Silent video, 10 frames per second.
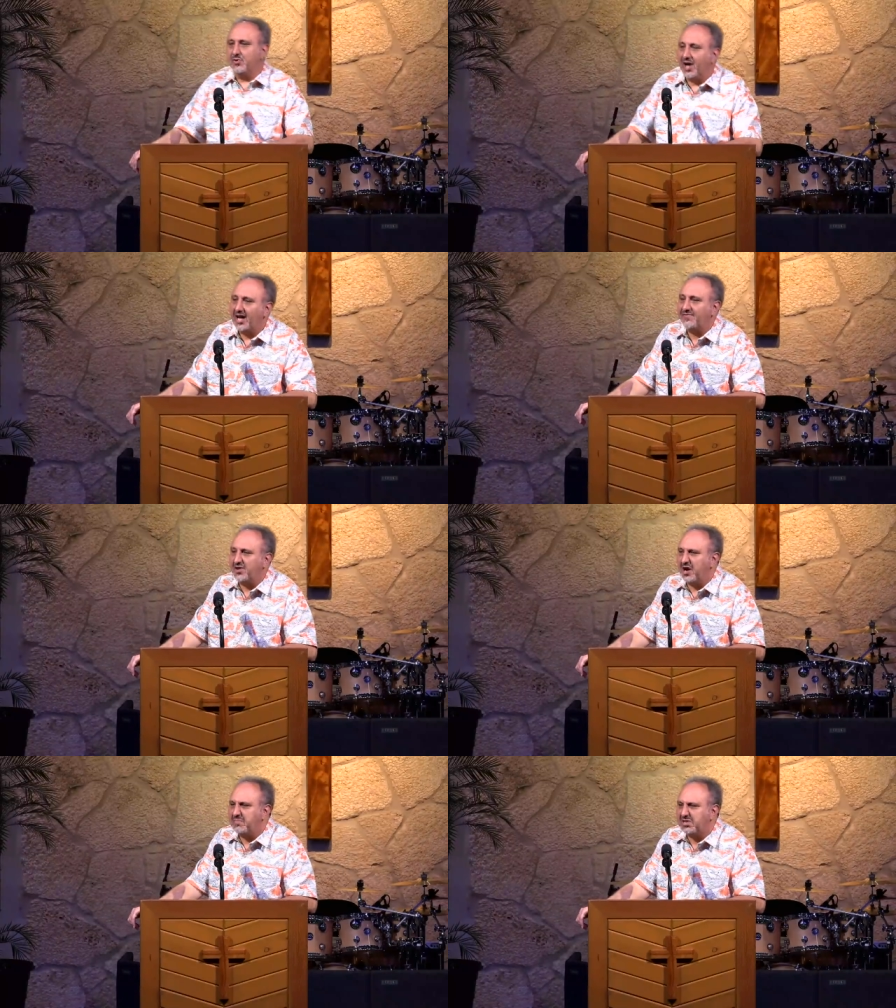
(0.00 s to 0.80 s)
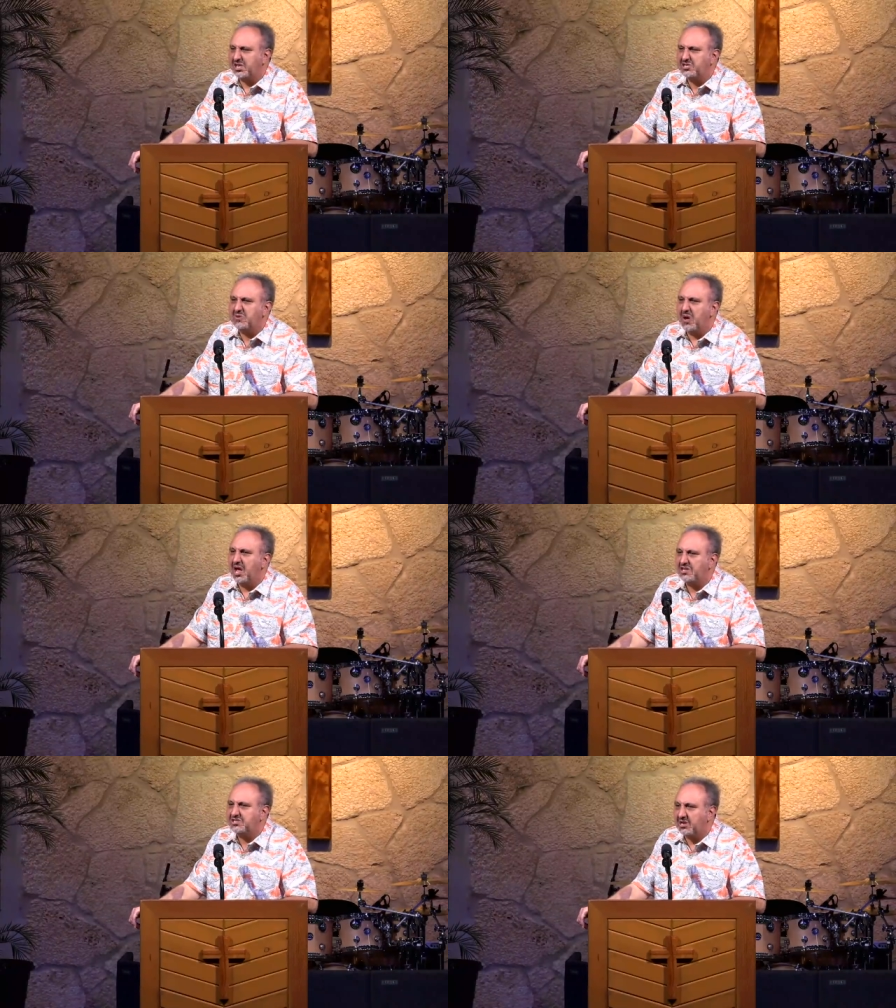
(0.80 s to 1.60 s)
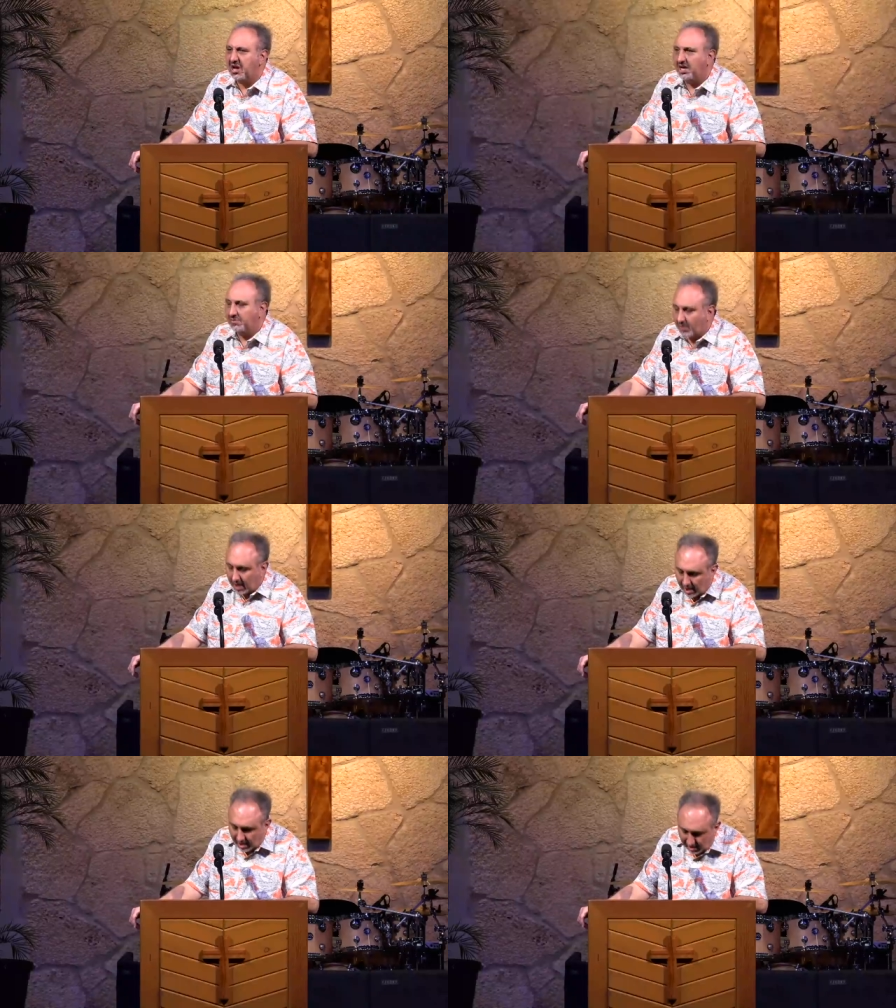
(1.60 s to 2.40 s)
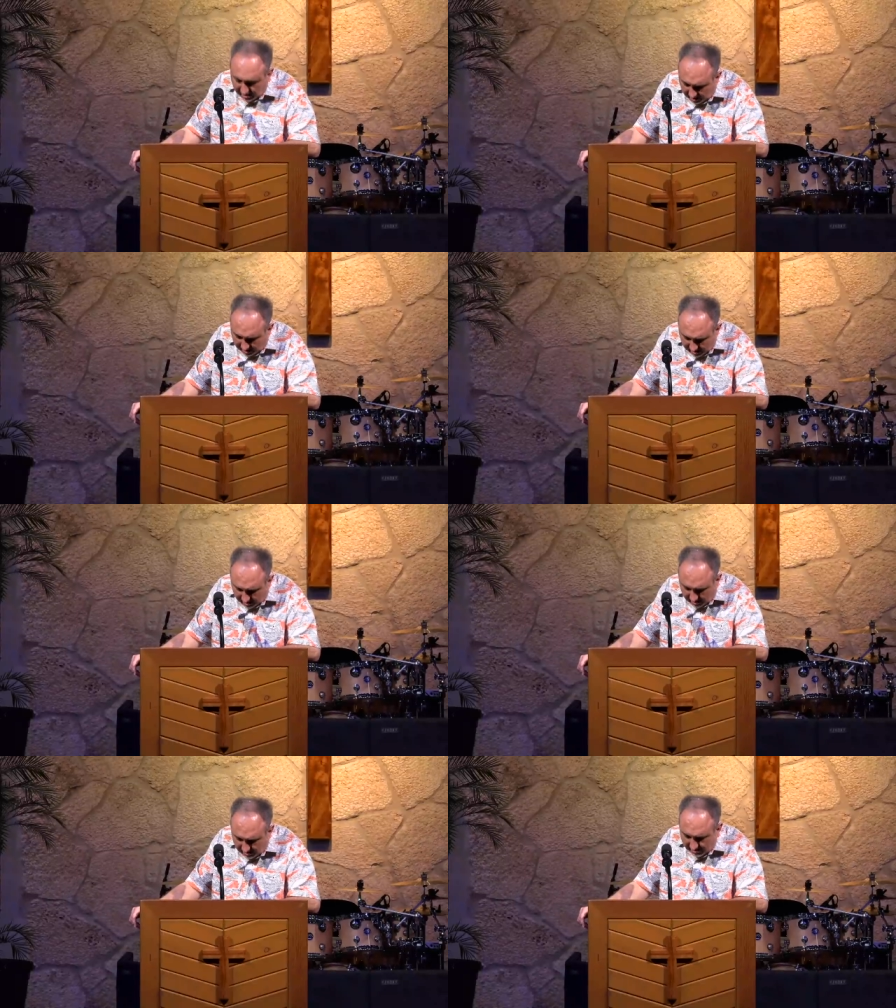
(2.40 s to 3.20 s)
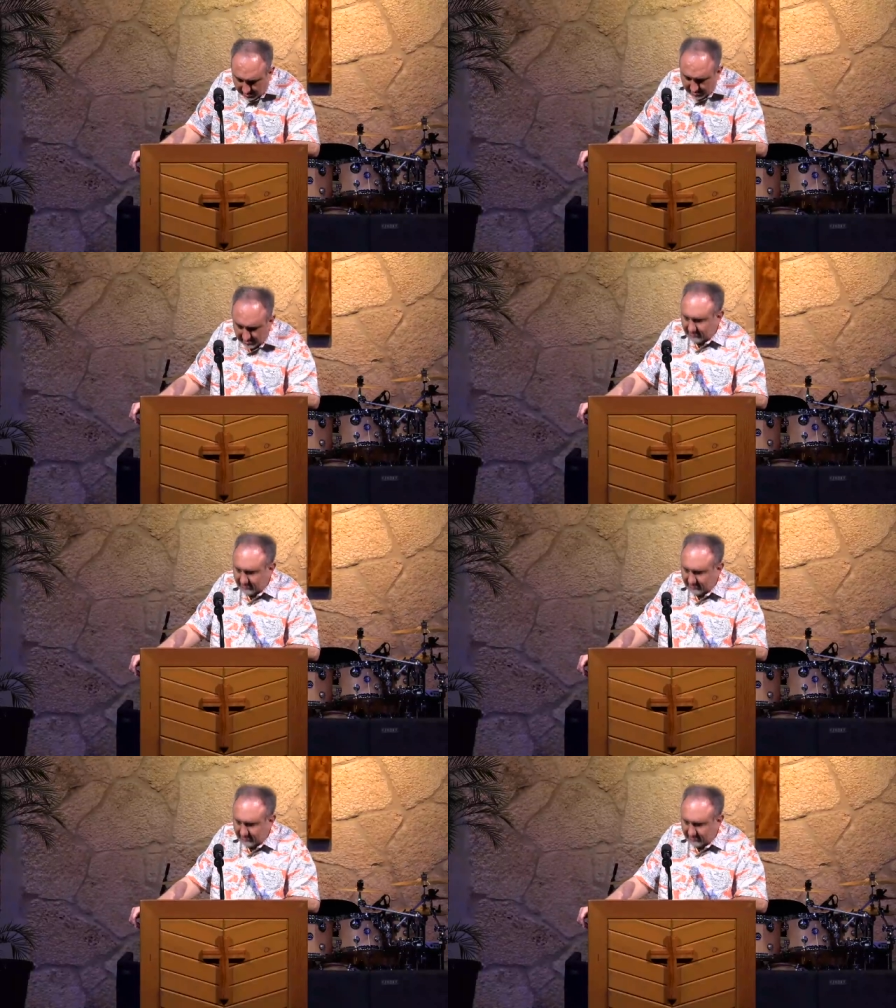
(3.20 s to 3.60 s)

You have not because you ask not. Wow, I know.